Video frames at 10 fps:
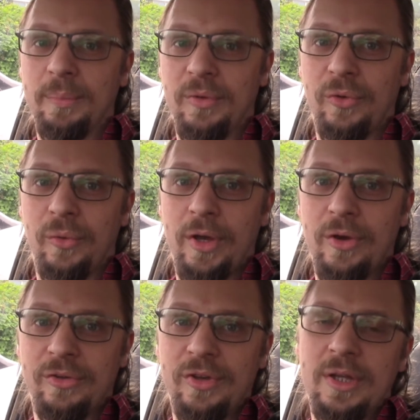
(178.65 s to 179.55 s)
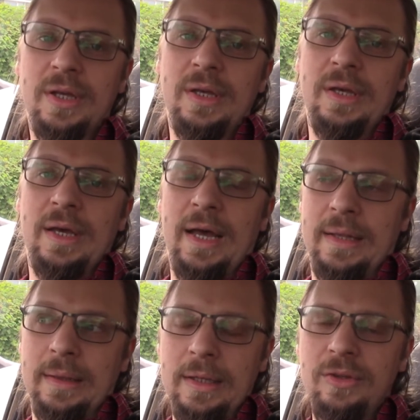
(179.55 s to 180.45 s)
before I got it,
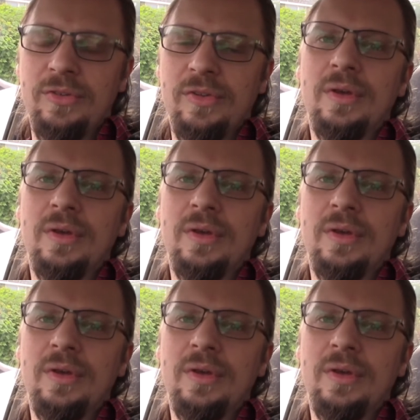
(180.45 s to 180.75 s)
at least.